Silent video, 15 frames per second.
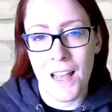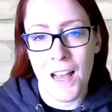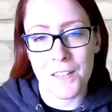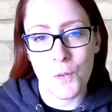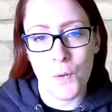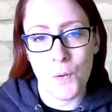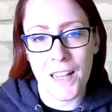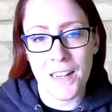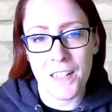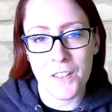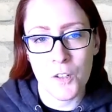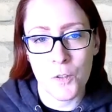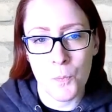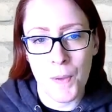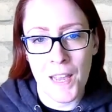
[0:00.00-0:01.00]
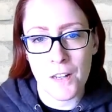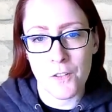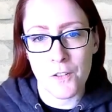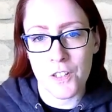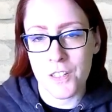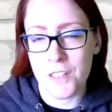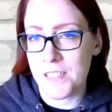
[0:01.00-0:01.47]
So adding new
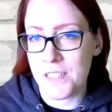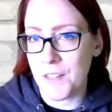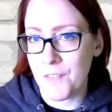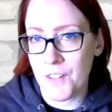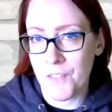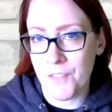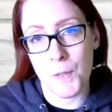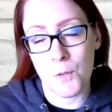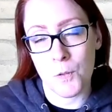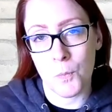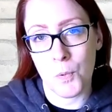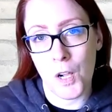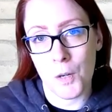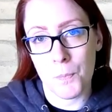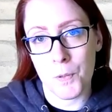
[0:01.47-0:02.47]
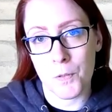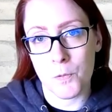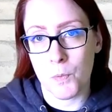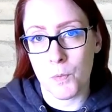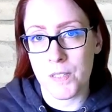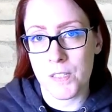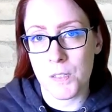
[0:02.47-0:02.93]
pages, even if you do a blog post
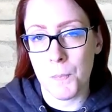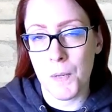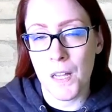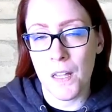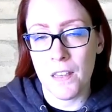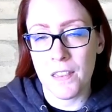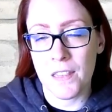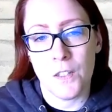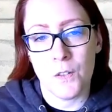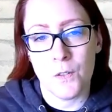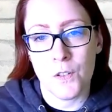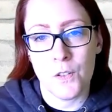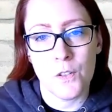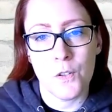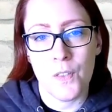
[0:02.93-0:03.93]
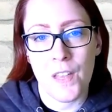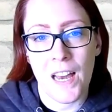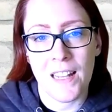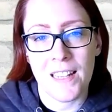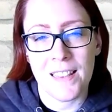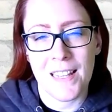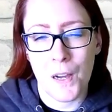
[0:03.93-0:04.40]
once a month, that you can do
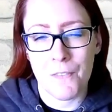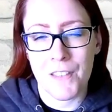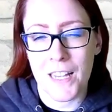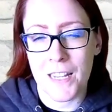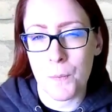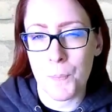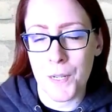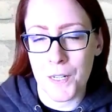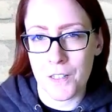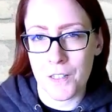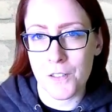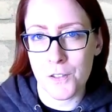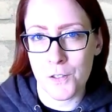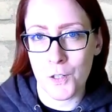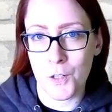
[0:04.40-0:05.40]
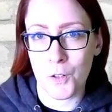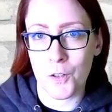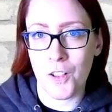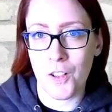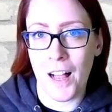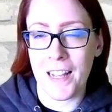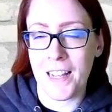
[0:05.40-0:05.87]
that and have that appearance to your
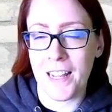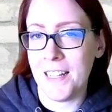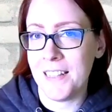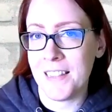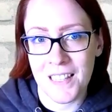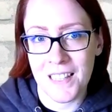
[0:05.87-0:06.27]
client.